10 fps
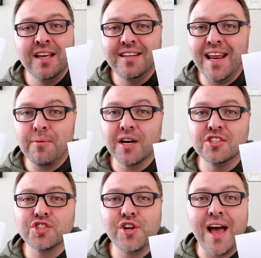Today we're going
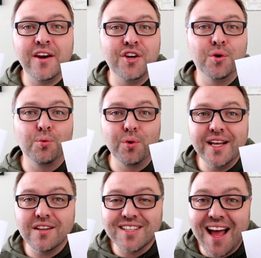to show you how to do
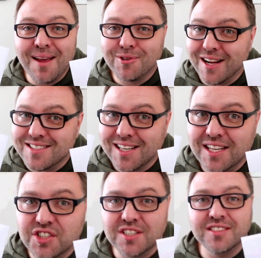real-time
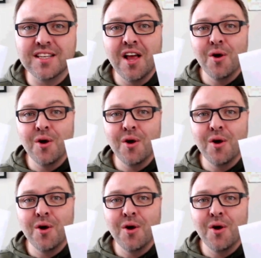translations